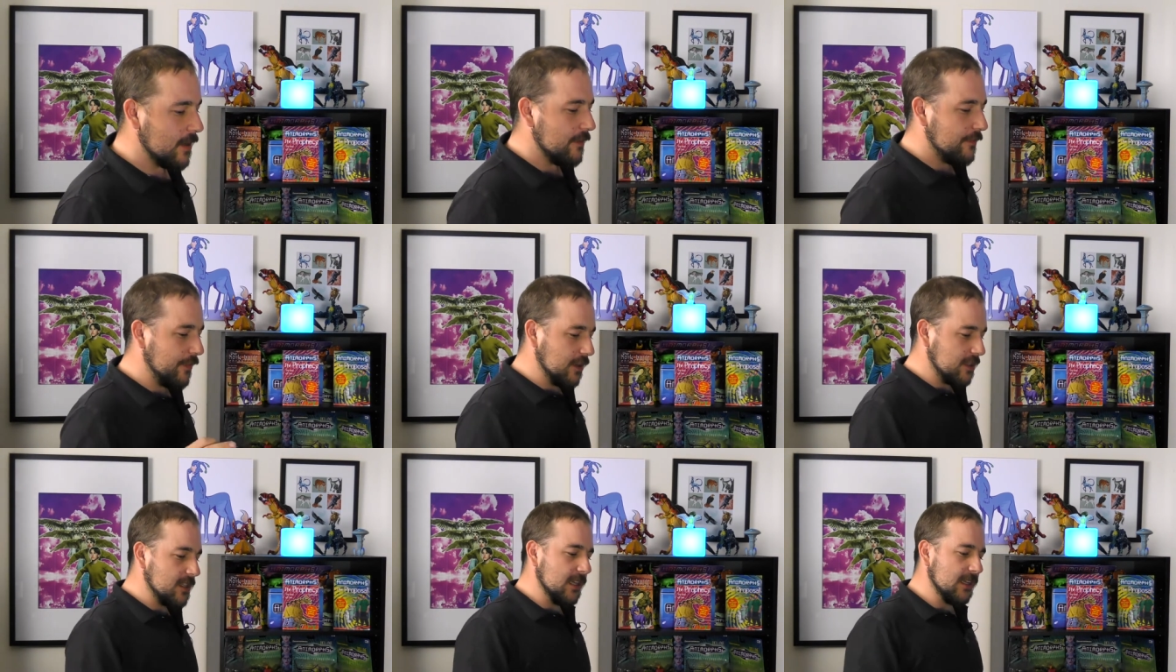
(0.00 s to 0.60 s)

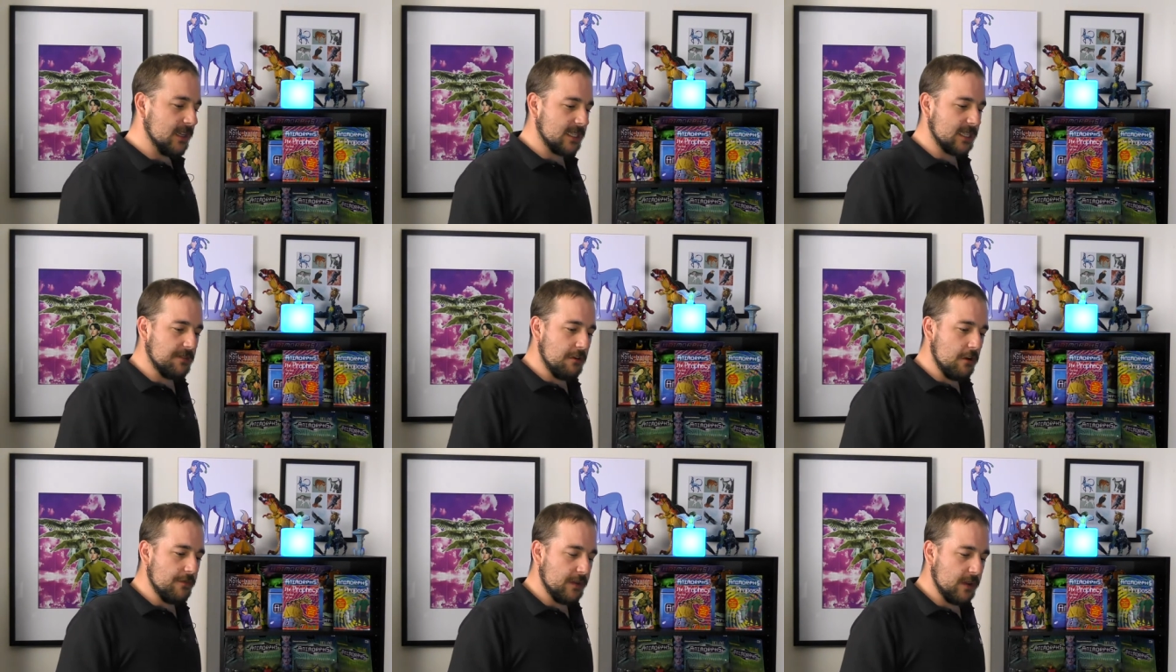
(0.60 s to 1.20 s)
Firstly, let's
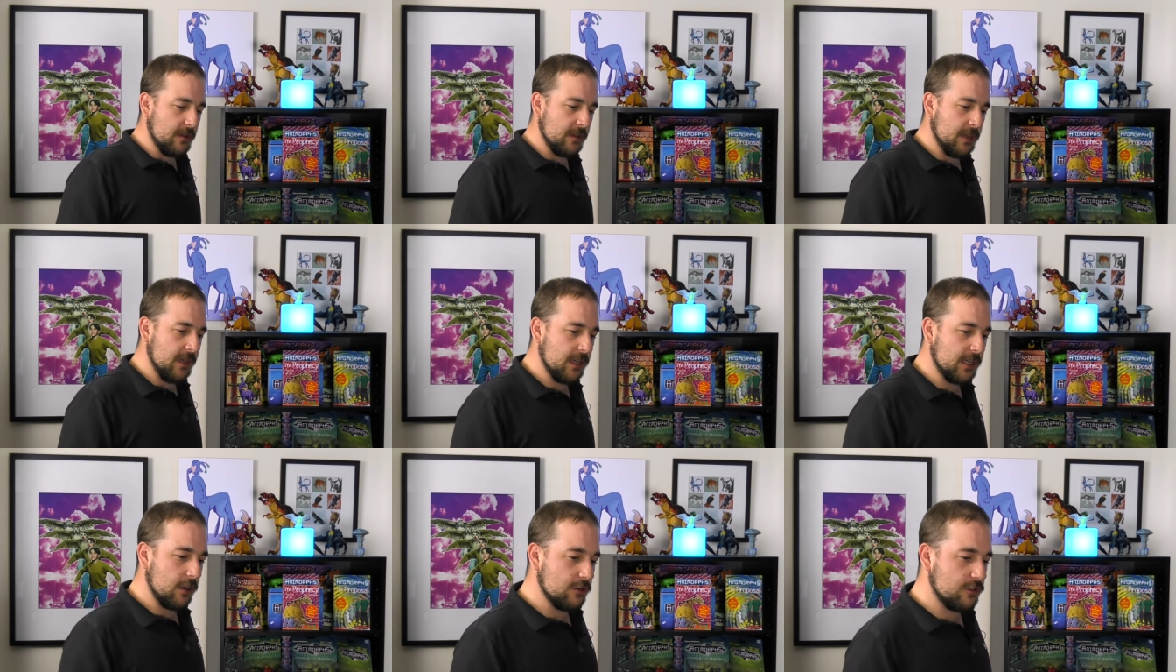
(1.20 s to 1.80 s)
go over the
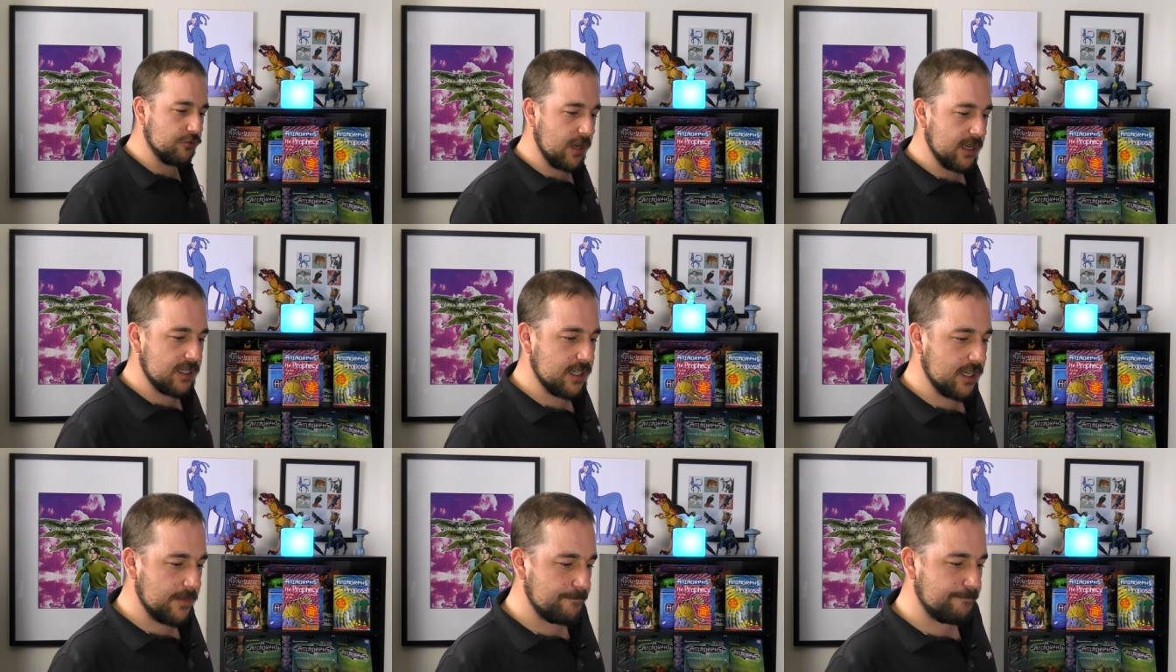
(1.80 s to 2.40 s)

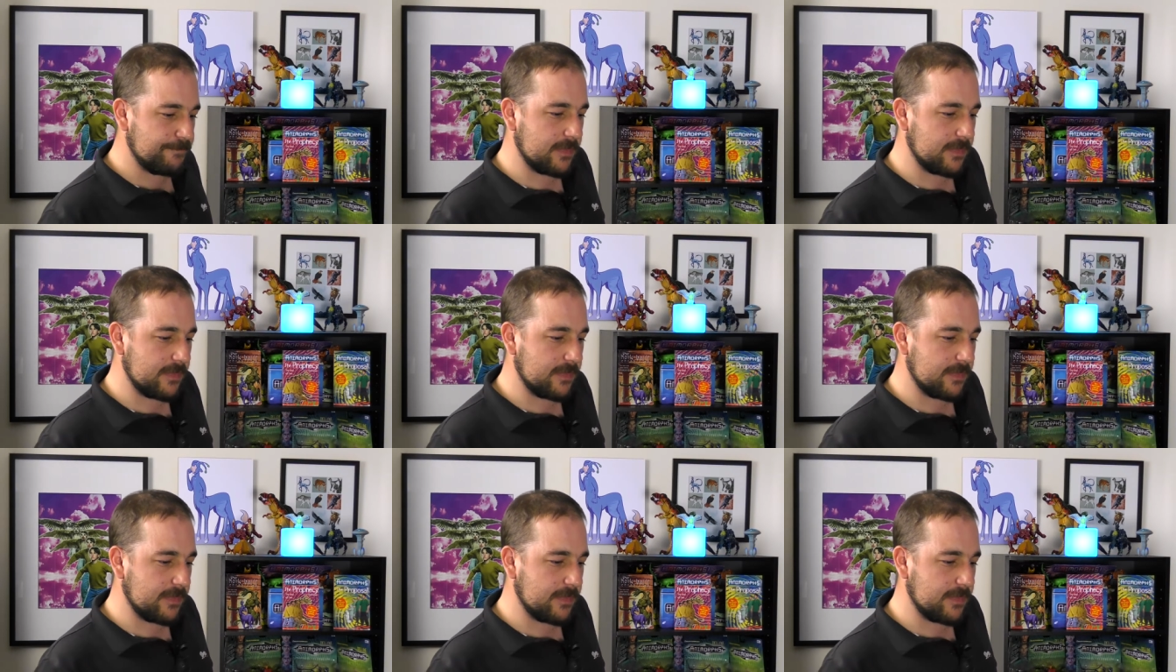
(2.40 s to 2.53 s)
ghostwriter.